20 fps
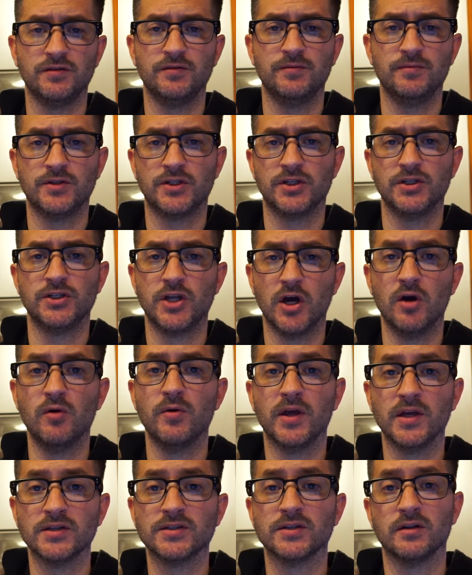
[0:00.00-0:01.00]
she, she
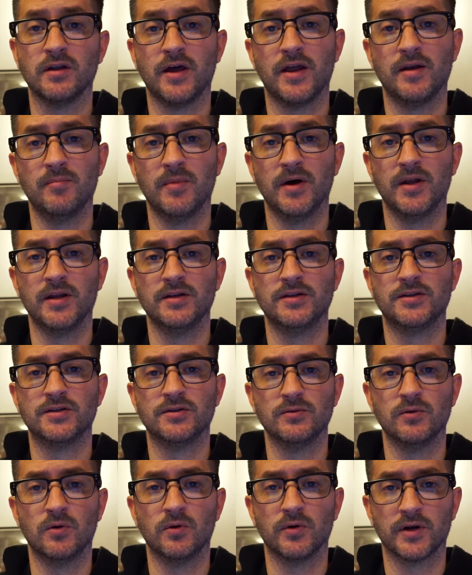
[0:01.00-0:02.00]
donates a lot of money
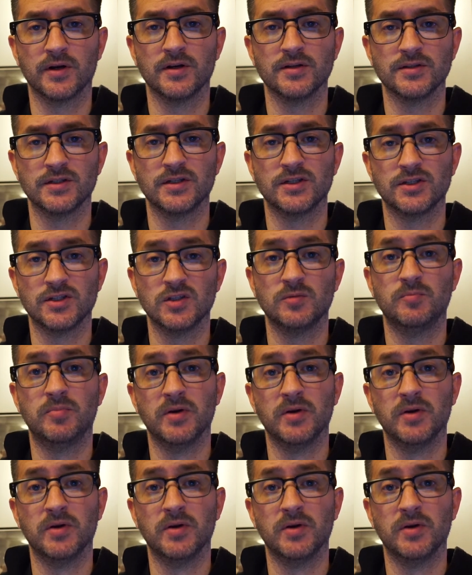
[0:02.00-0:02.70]
to organizations,